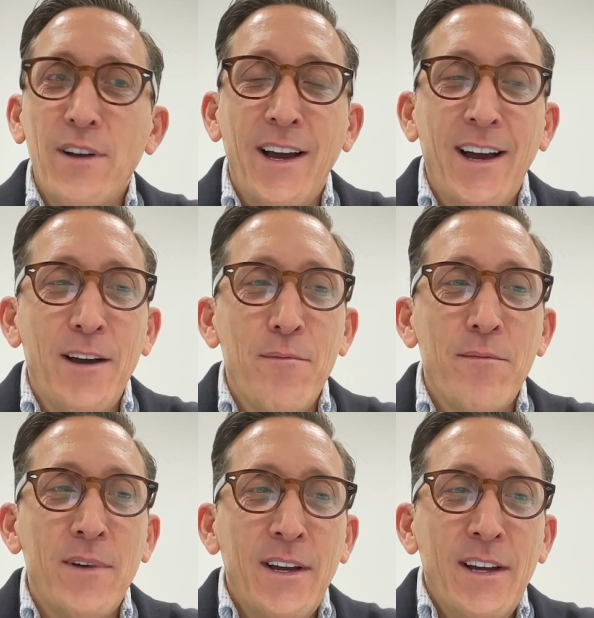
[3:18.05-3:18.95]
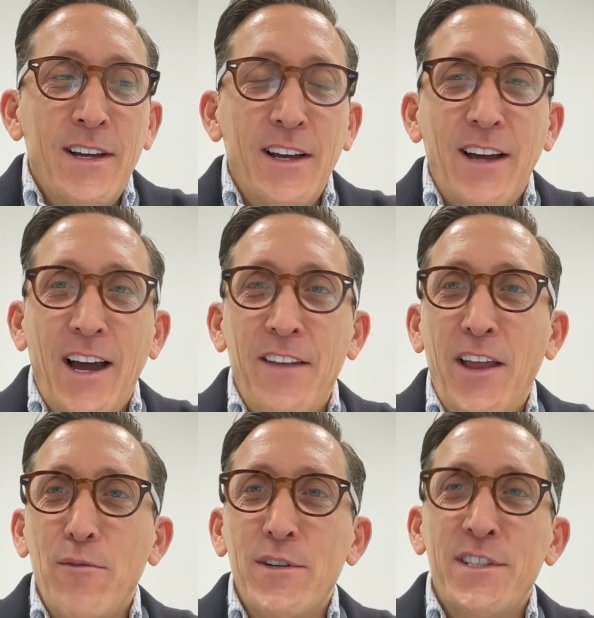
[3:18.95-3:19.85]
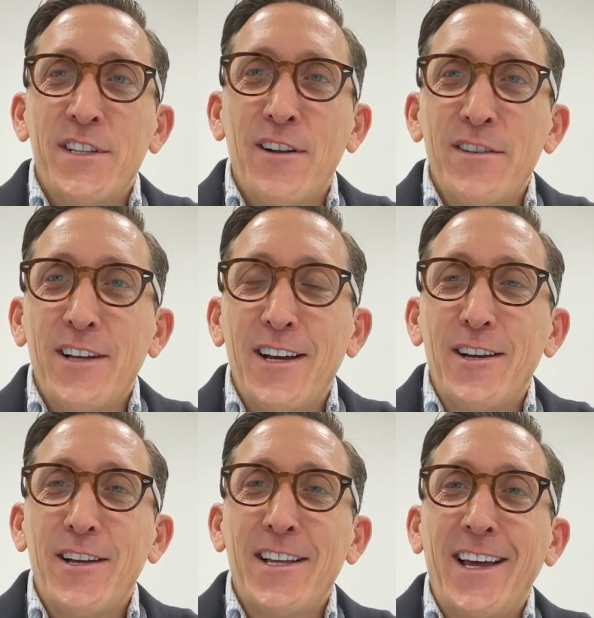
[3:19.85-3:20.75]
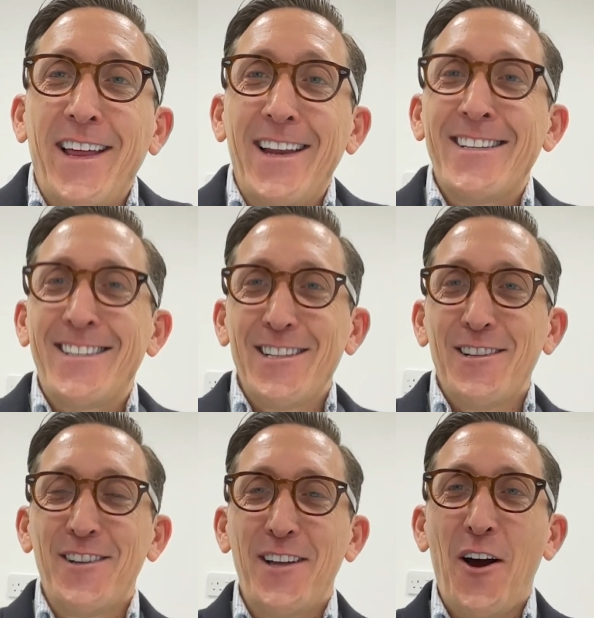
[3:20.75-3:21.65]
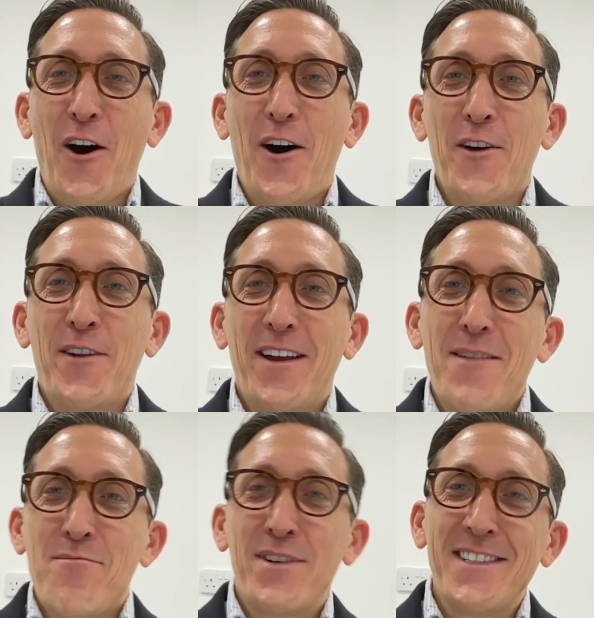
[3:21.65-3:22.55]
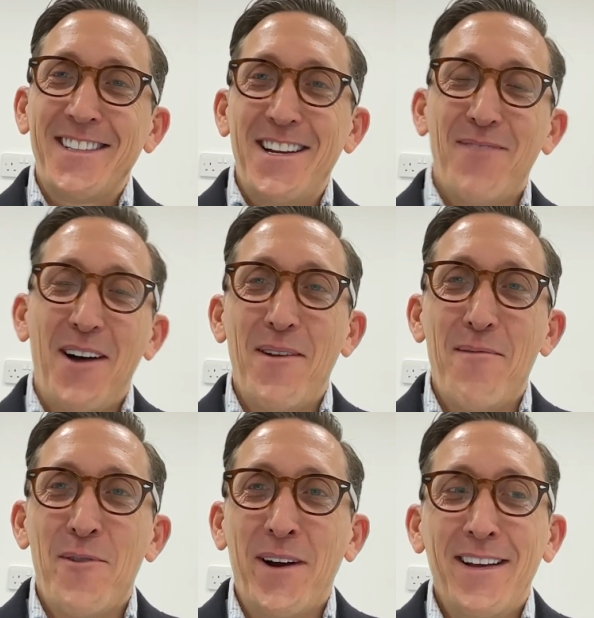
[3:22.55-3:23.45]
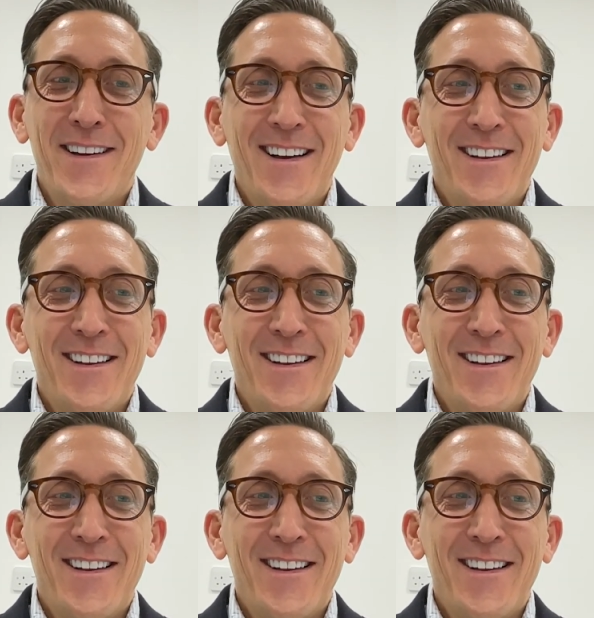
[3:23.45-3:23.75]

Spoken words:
and that was, that is still hard imprinted in my memory.